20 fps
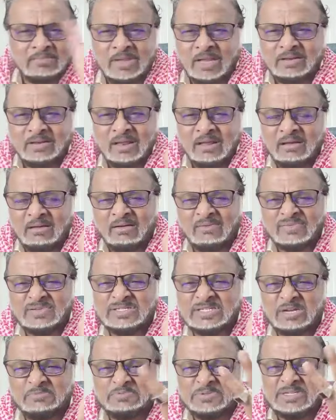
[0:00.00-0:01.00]
nothing of
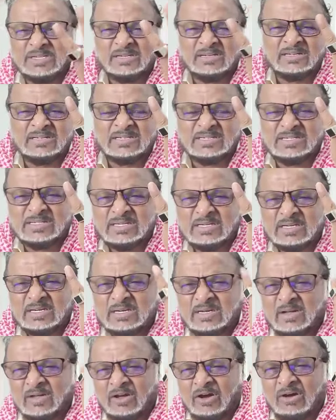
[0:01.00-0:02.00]
substance,
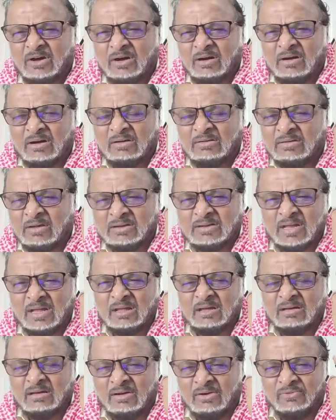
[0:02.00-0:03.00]

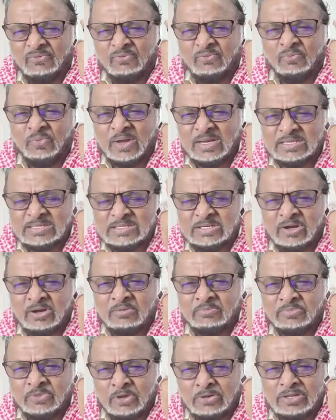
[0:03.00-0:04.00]
nothing of
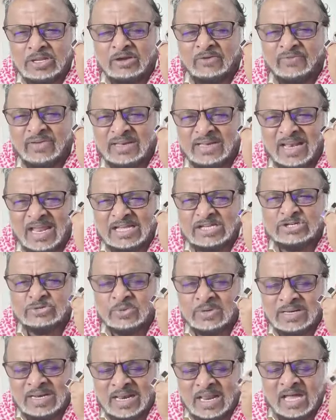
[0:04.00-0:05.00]
wisdom, nothing of
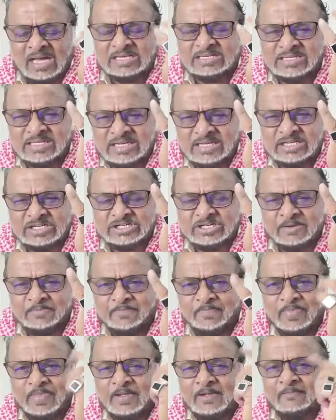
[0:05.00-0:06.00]
intellectual class leadership.
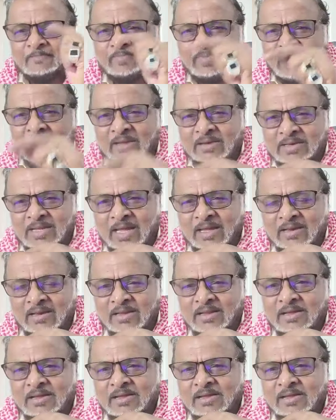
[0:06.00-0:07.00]
And
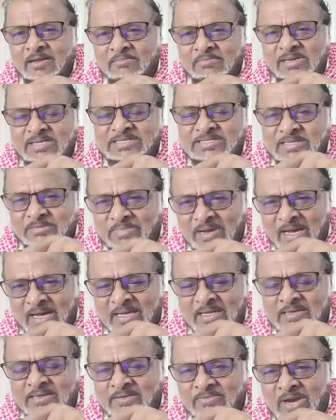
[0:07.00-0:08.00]
then Mr.
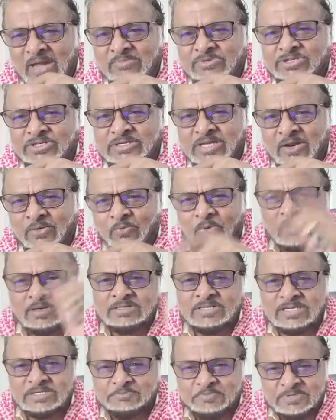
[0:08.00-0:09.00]
Man, Ramjetan,
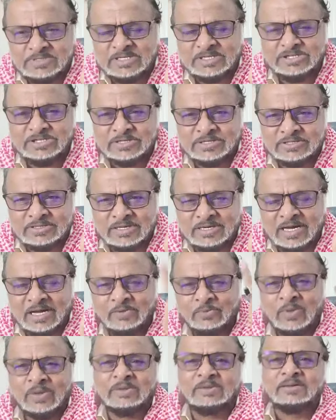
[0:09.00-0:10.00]
wants his position
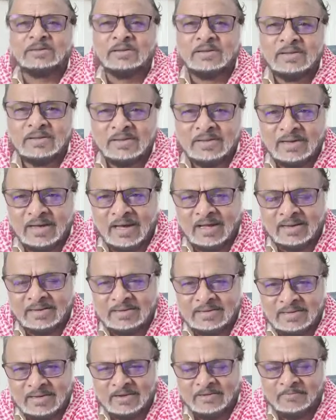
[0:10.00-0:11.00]
and went
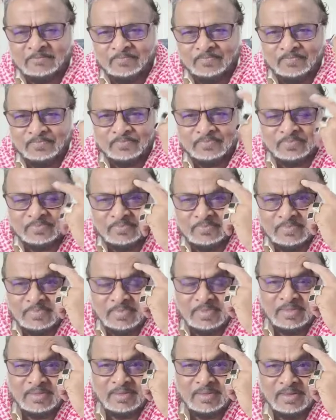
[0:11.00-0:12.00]
and
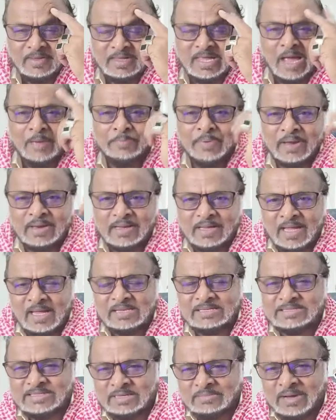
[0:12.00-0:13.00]
campaigned
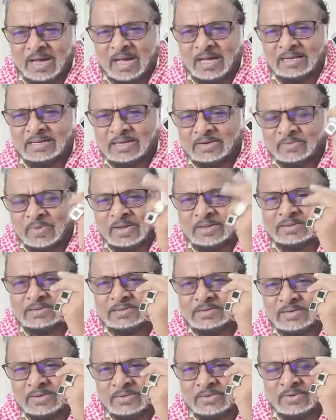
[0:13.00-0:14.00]
against the man and
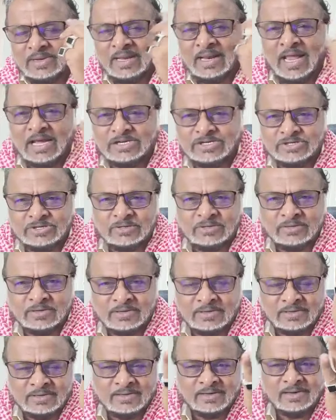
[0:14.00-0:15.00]
went to election
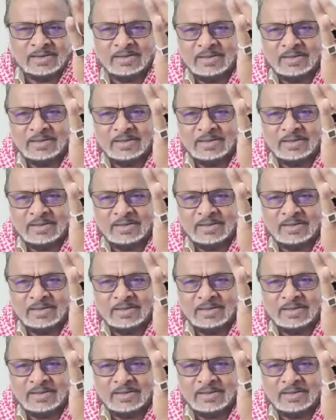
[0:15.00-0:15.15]
and